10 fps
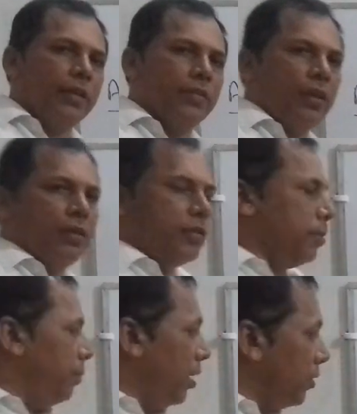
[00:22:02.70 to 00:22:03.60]
as
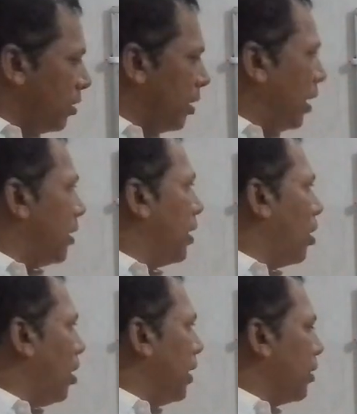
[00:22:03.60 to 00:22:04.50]
such means that
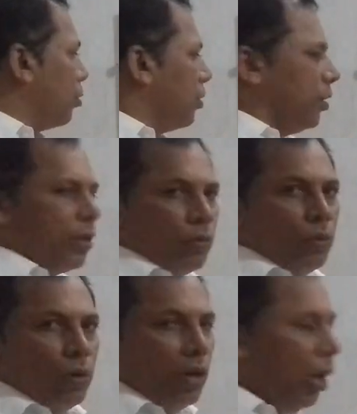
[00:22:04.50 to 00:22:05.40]
according to this
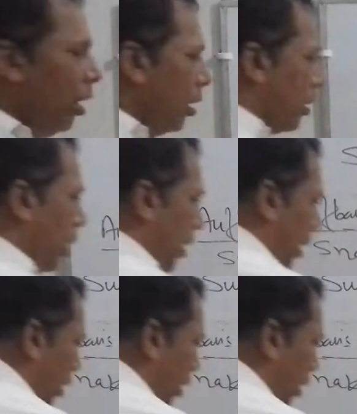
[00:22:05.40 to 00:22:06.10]
rule the